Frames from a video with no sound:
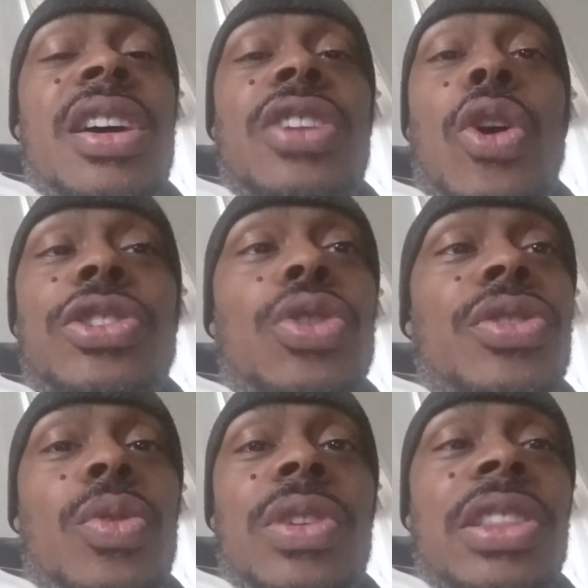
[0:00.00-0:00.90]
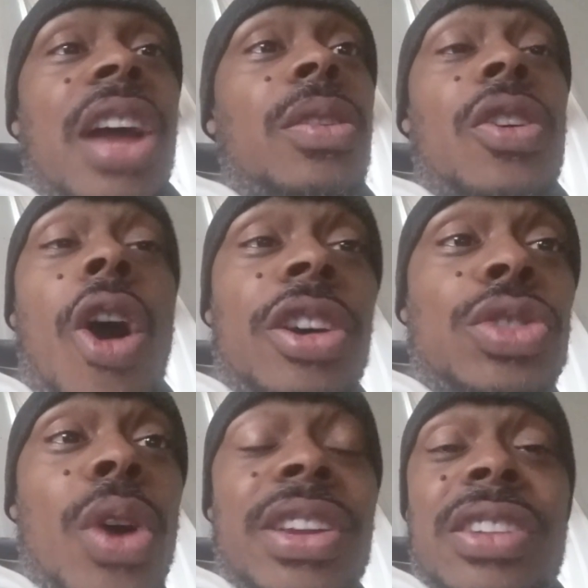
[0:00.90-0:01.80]
and also a lot of
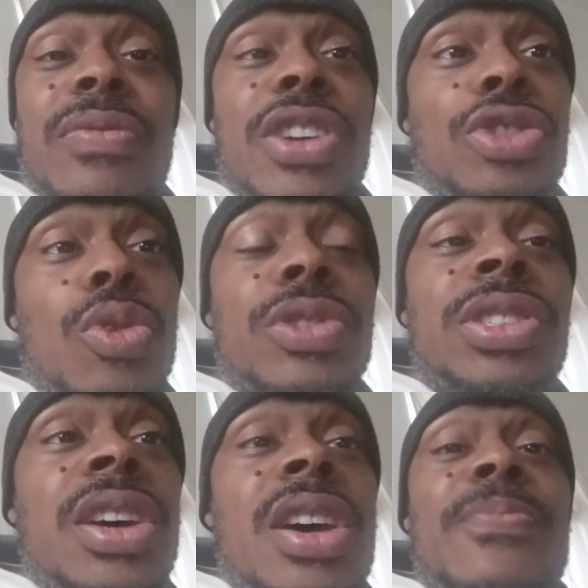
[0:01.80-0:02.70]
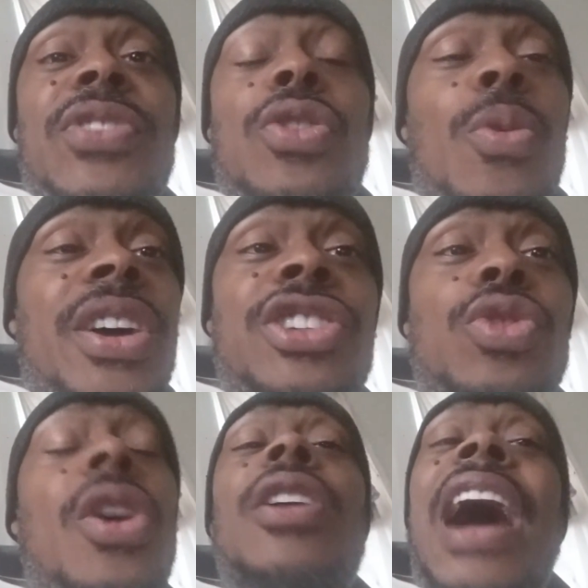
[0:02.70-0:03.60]
Caucasoid individuals and
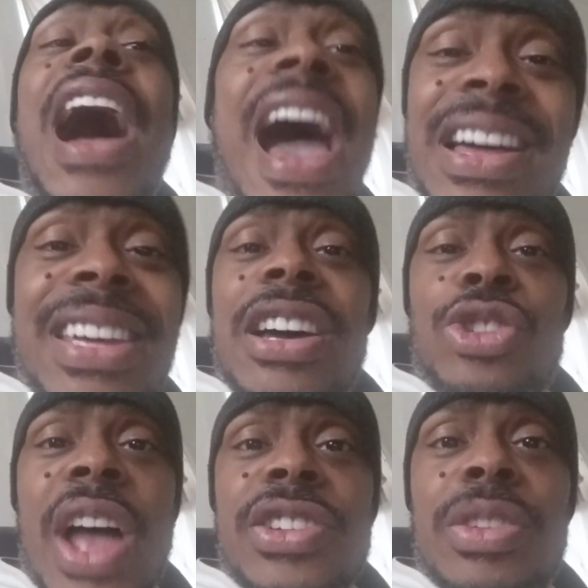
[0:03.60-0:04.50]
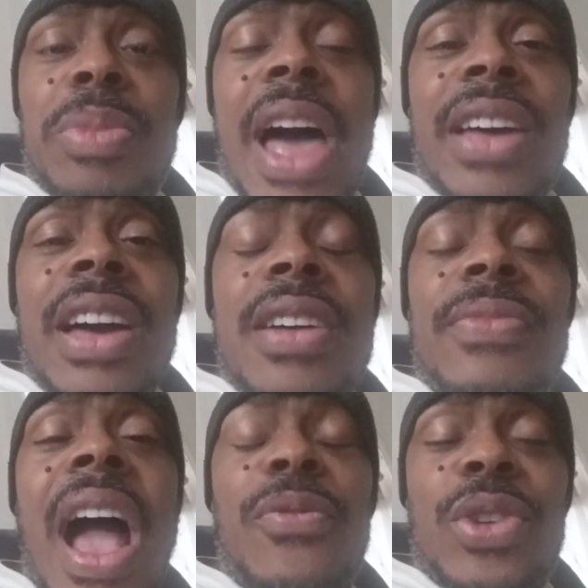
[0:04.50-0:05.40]
Orientals are highly attracted to black
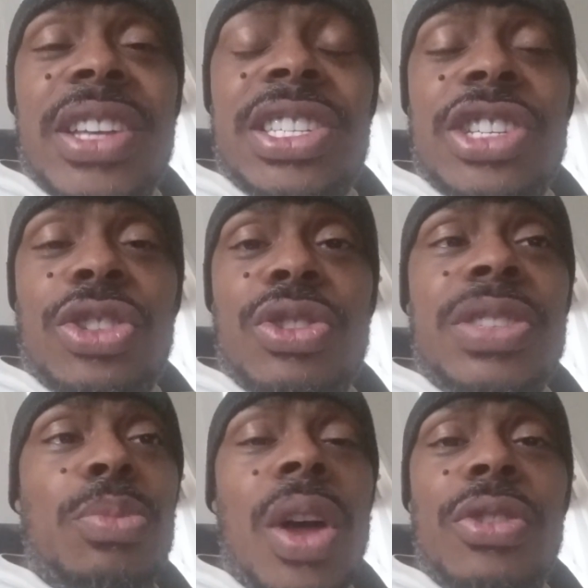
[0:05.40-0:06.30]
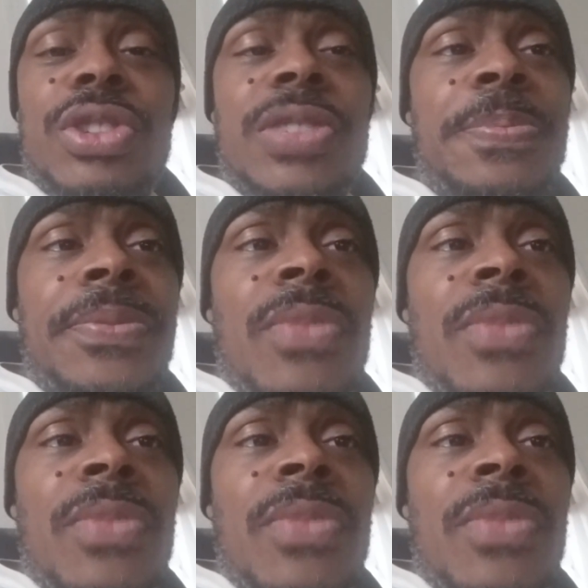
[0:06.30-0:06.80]
African sisters and brothers.